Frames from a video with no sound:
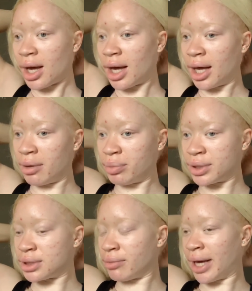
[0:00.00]
I have put
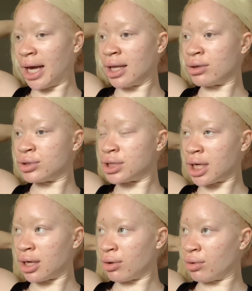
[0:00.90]
some aloe
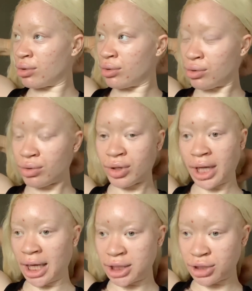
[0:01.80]
gel,
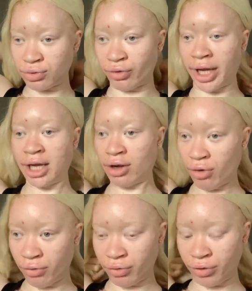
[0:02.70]
like just ran it
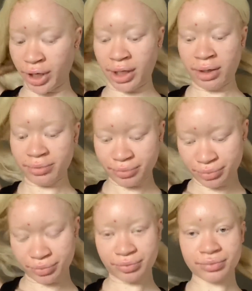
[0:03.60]
over it,
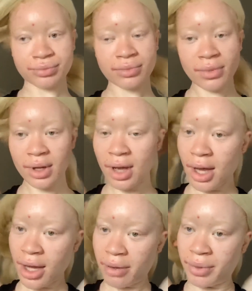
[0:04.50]

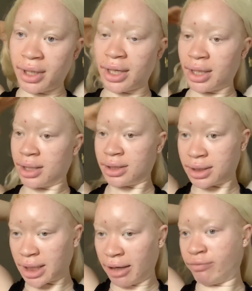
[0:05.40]

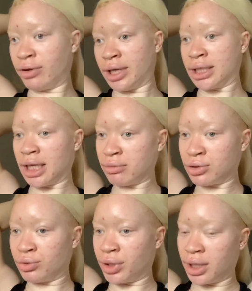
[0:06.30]
because I felt like that was
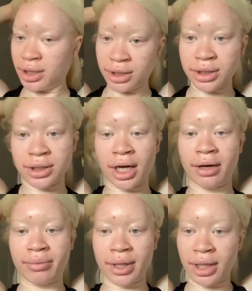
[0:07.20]
doing a good
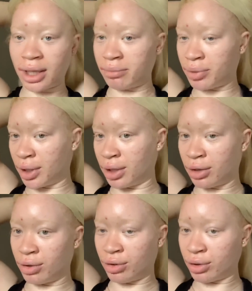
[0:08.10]
job clumping
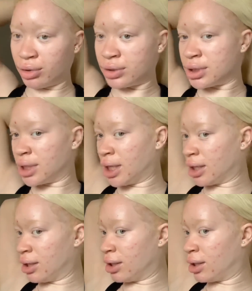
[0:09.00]
the curls
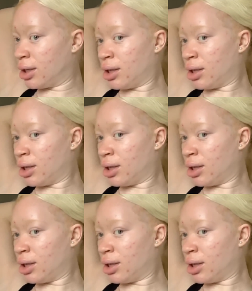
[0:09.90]
together.